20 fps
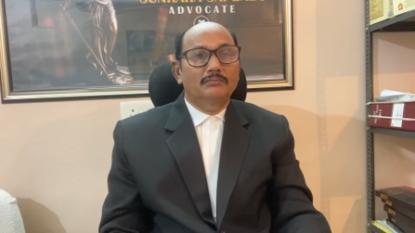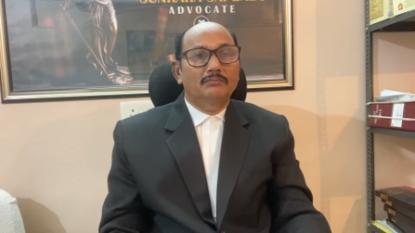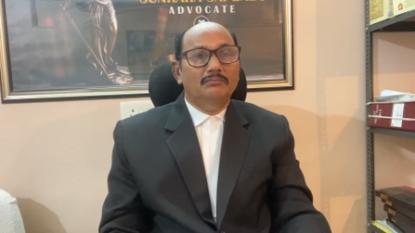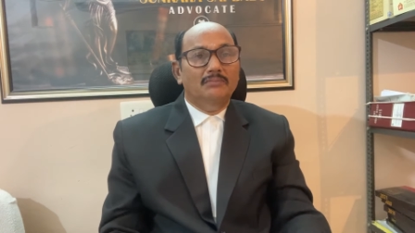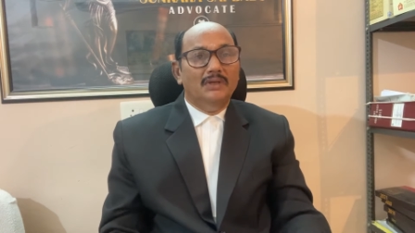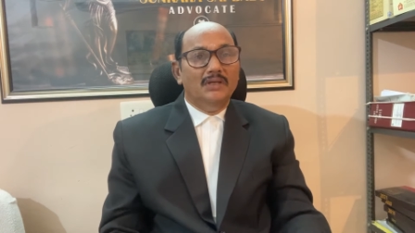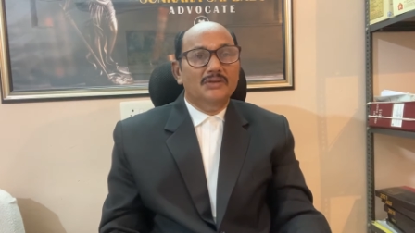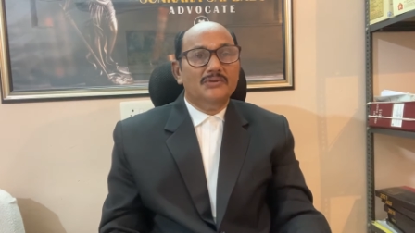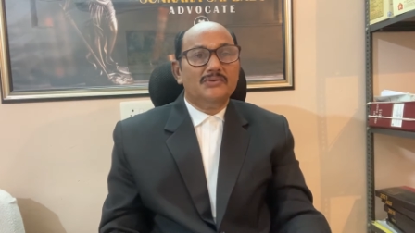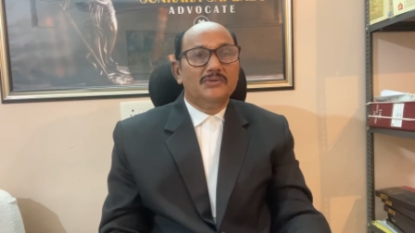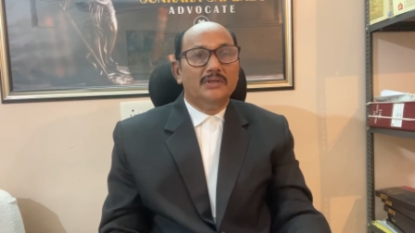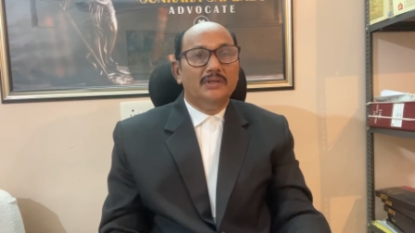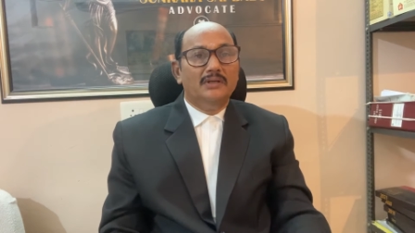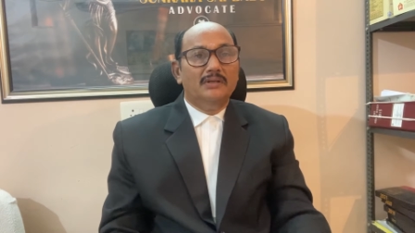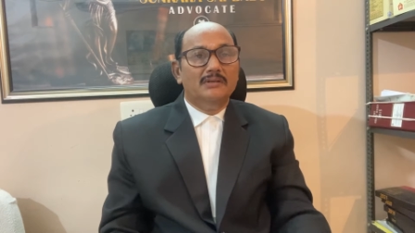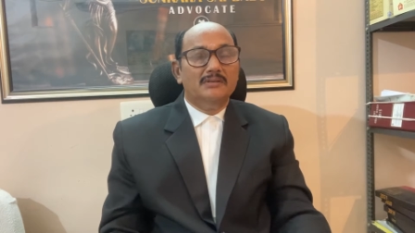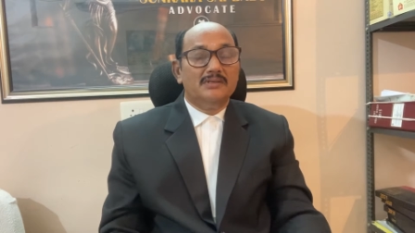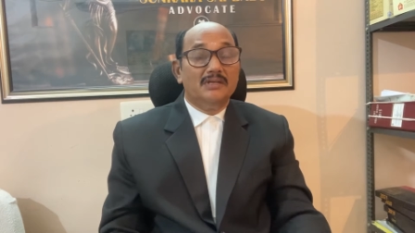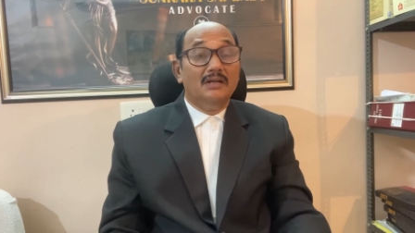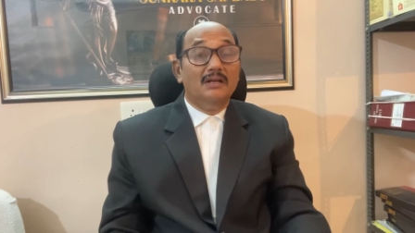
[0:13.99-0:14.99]

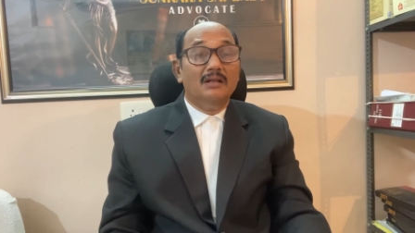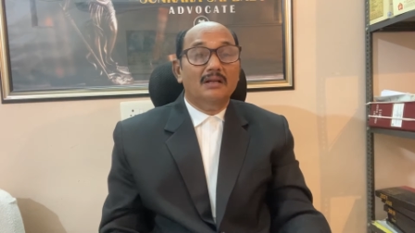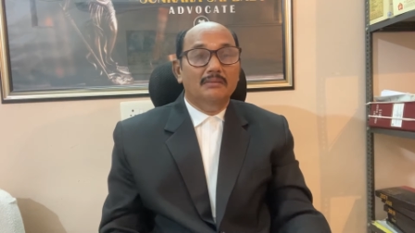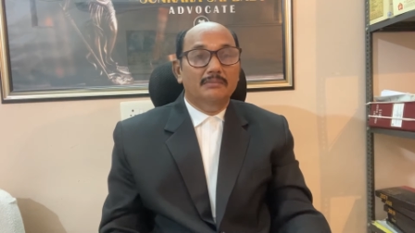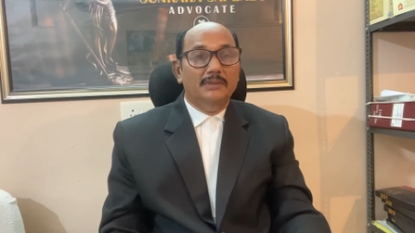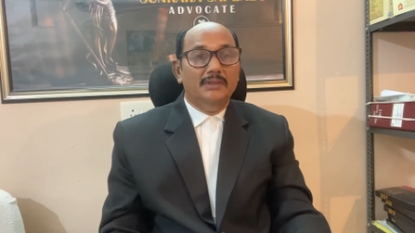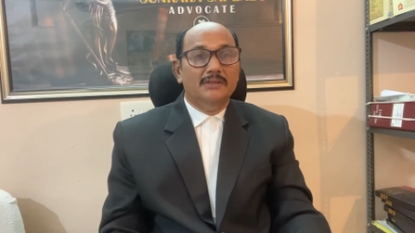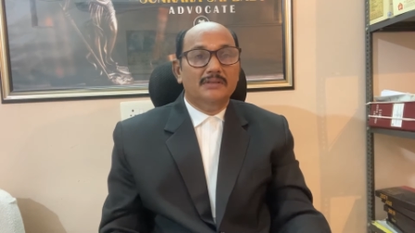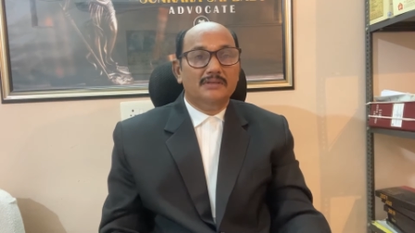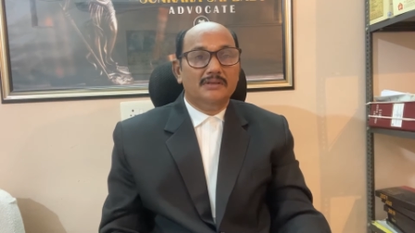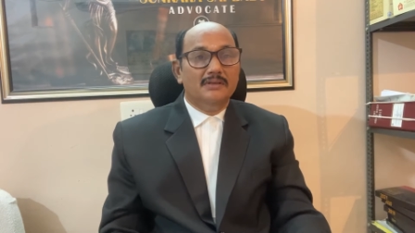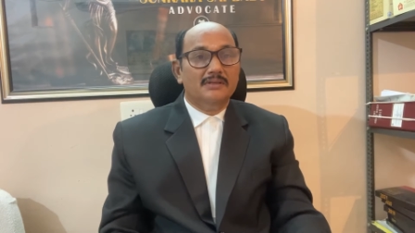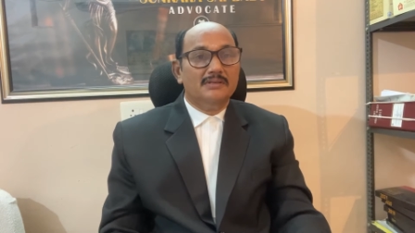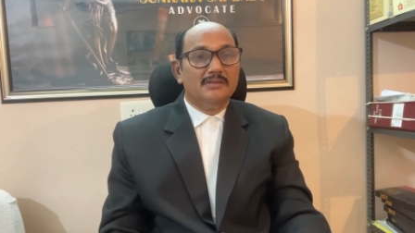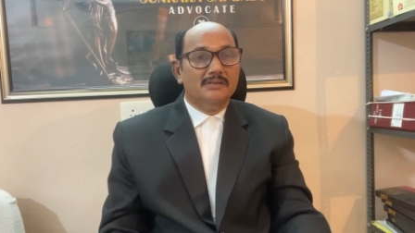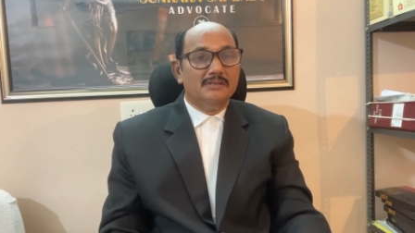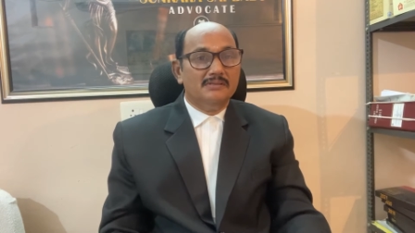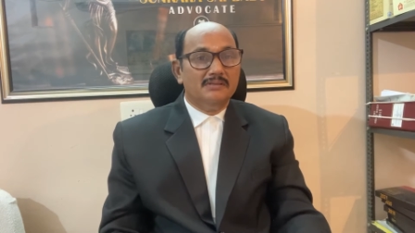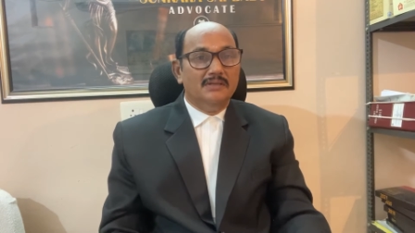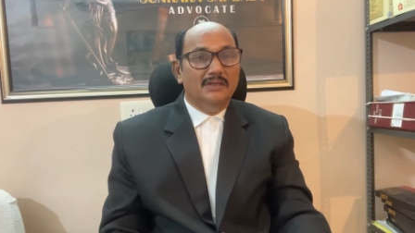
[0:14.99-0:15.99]
minister, central minister's
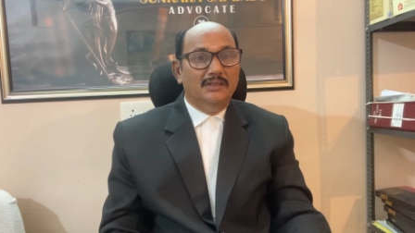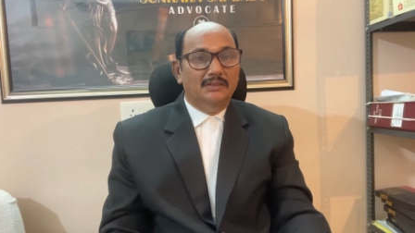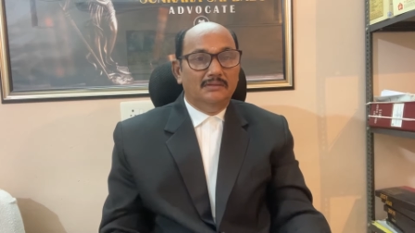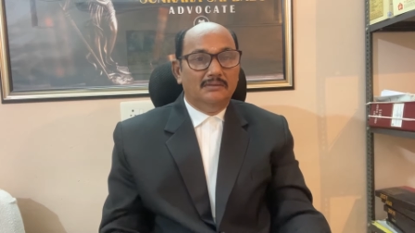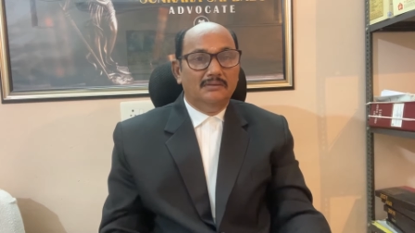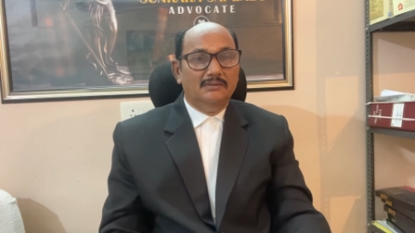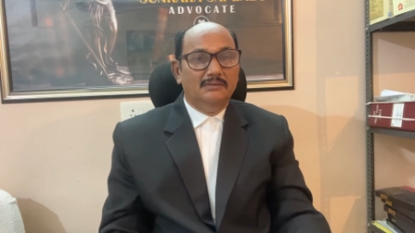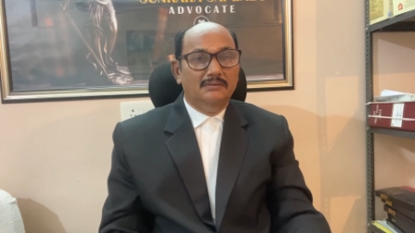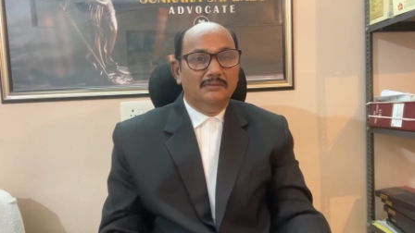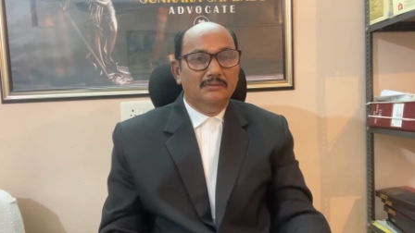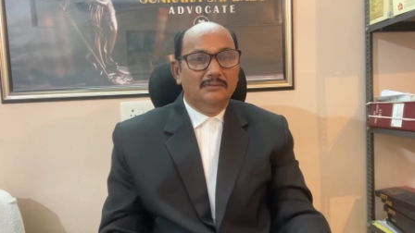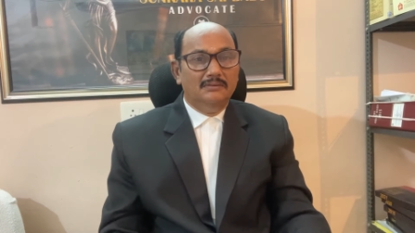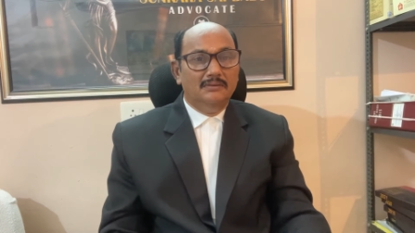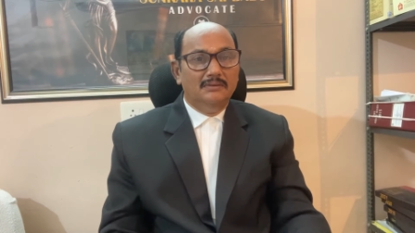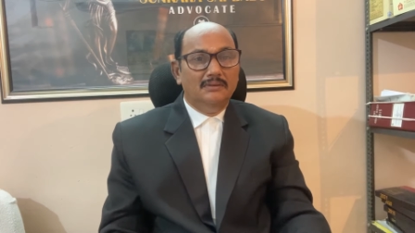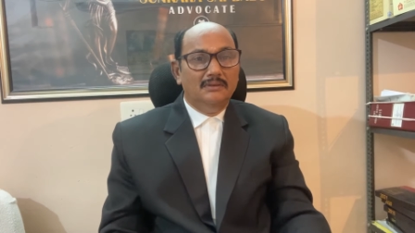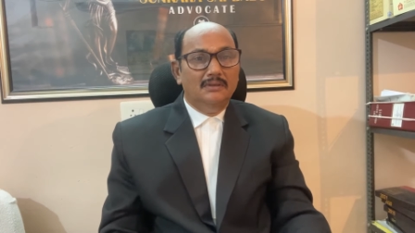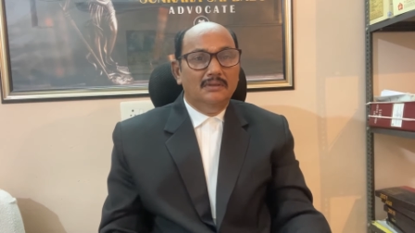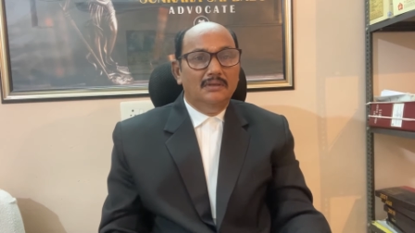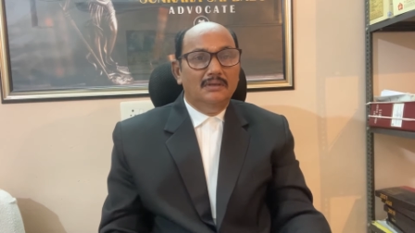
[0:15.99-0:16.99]
incident
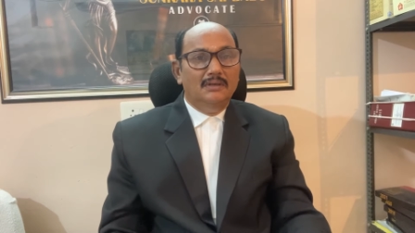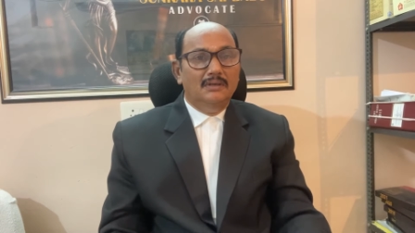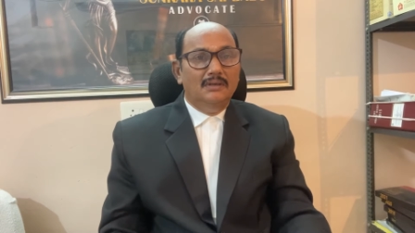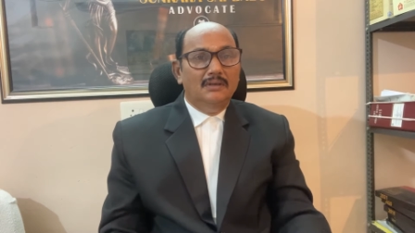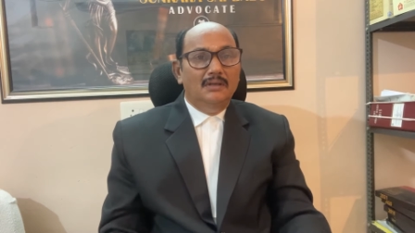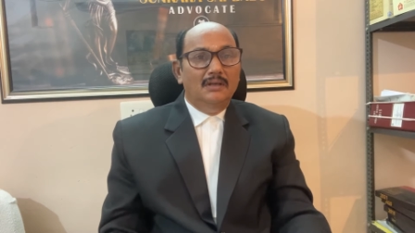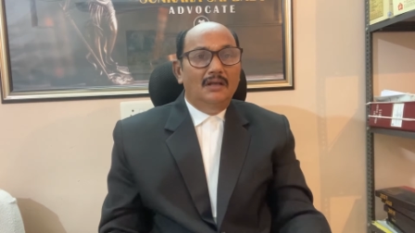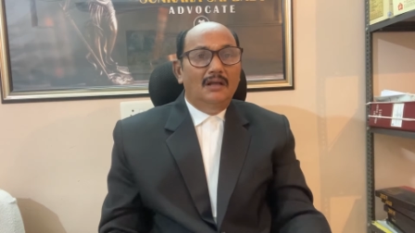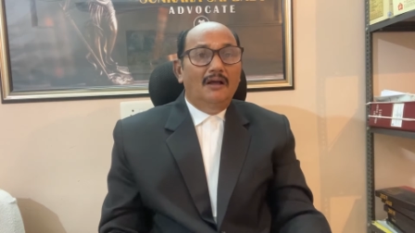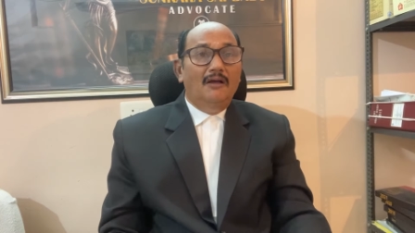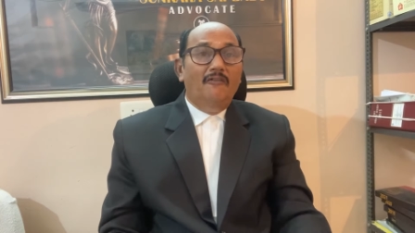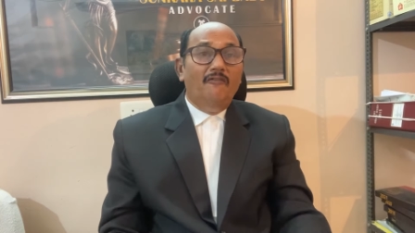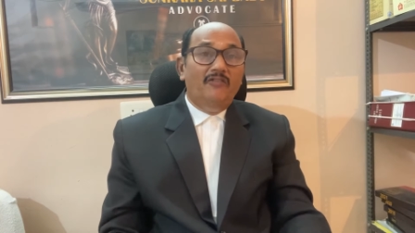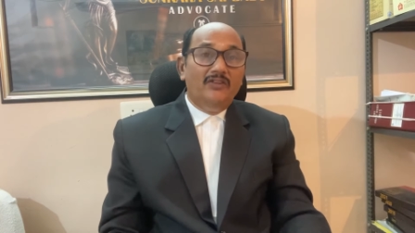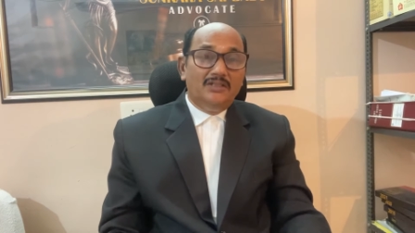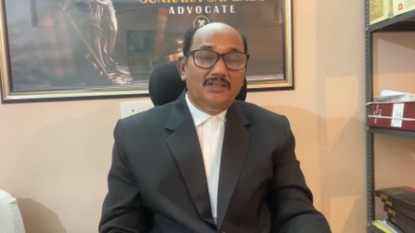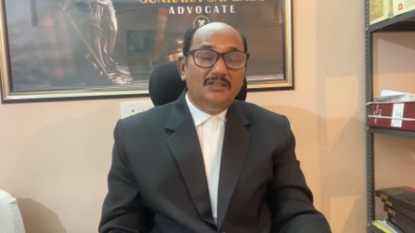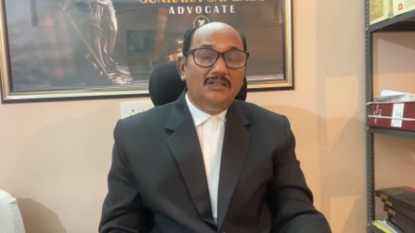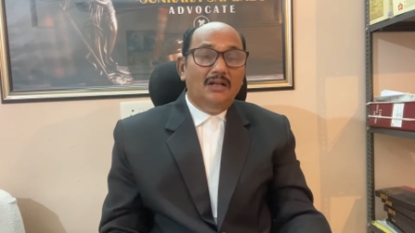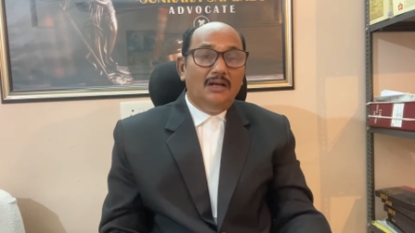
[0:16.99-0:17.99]

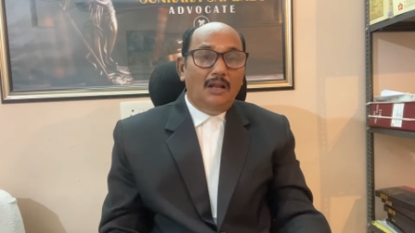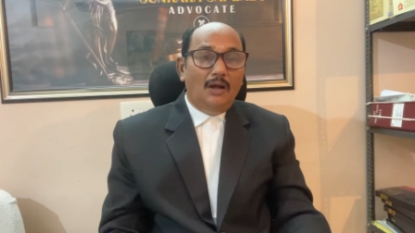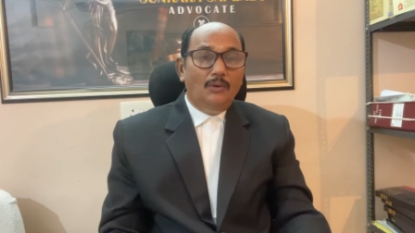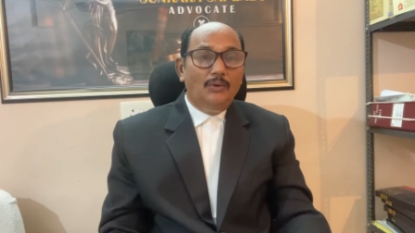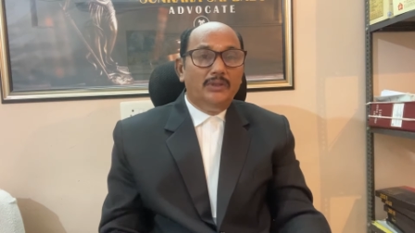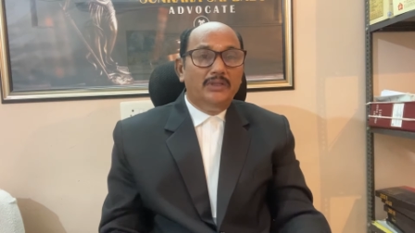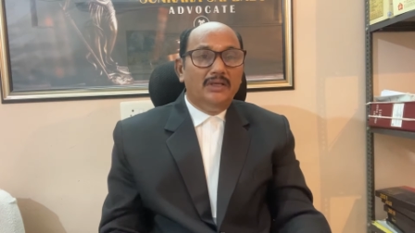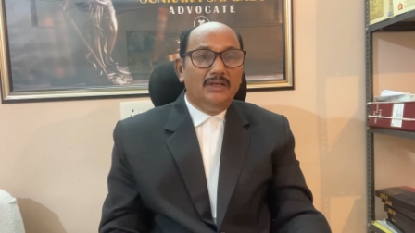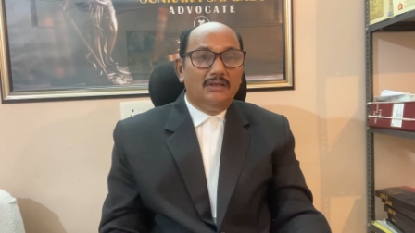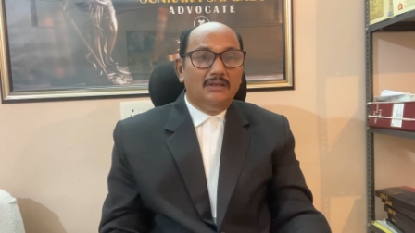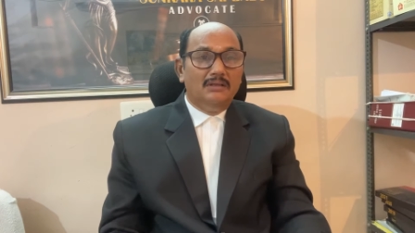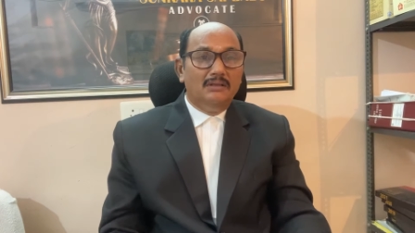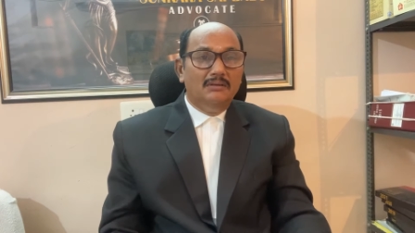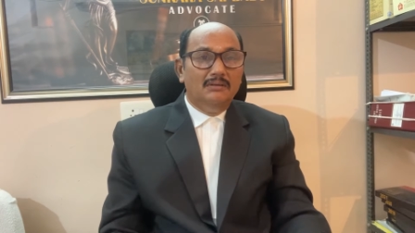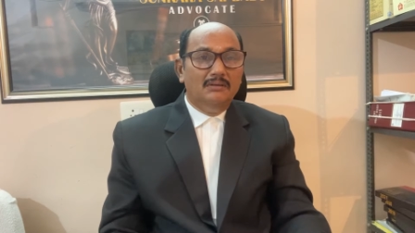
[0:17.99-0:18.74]
with the doubt that